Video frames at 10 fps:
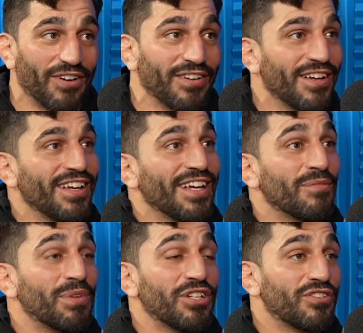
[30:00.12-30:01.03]
Yeah.
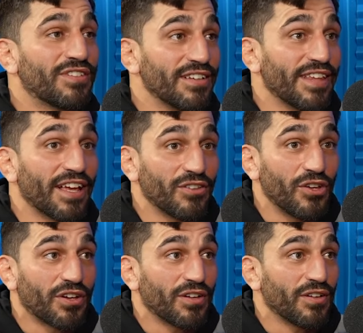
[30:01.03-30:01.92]
Because they
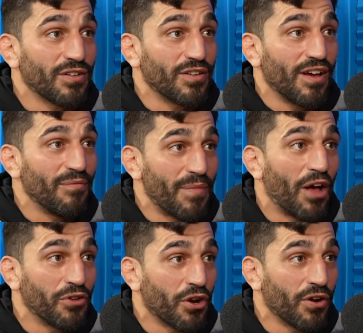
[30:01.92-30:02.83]
look
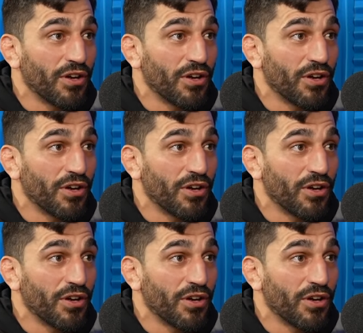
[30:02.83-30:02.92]
malnourished.